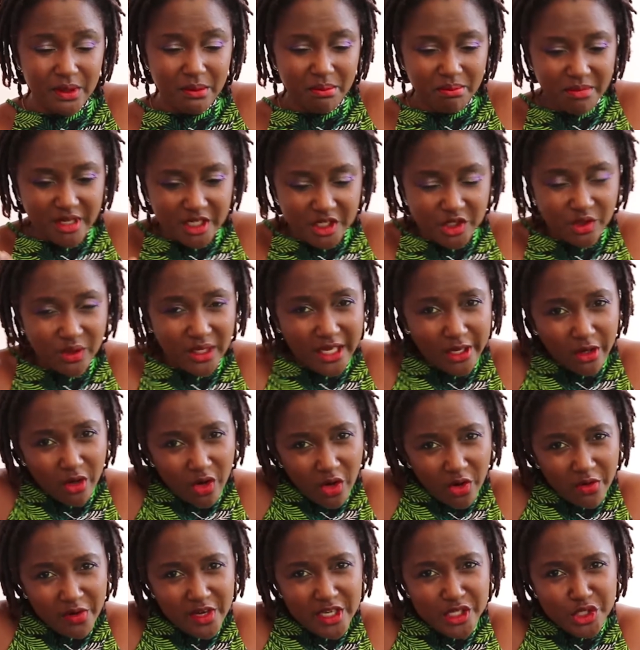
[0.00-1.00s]
but she'll
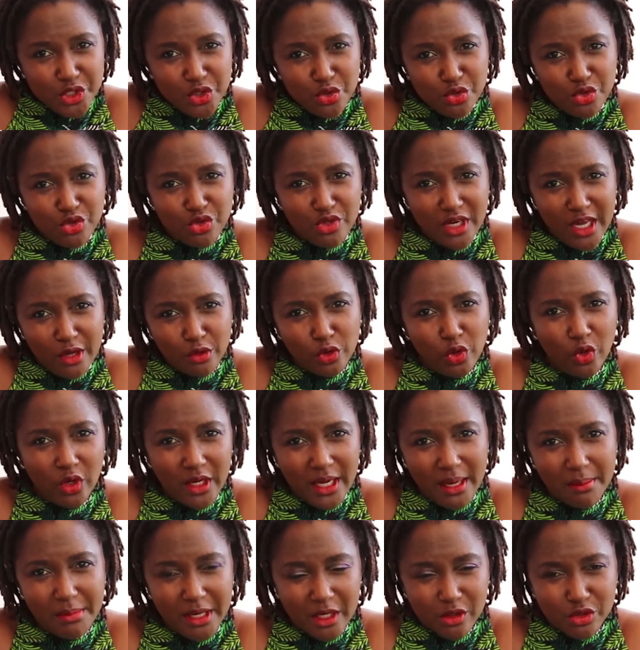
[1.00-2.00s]
encourage you to now talk
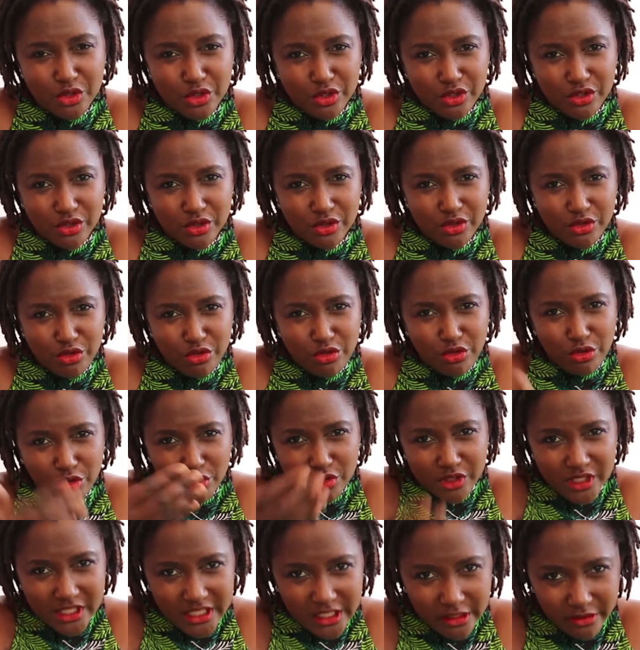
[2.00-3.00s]
about
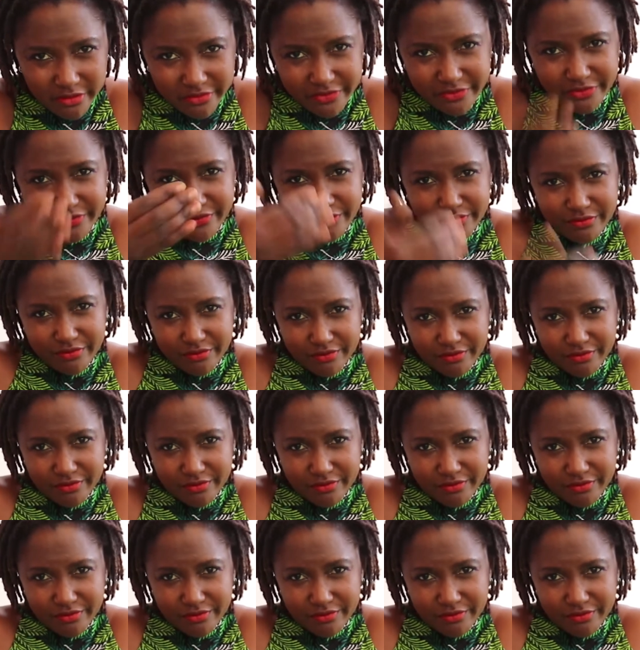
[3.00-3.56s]
yourself.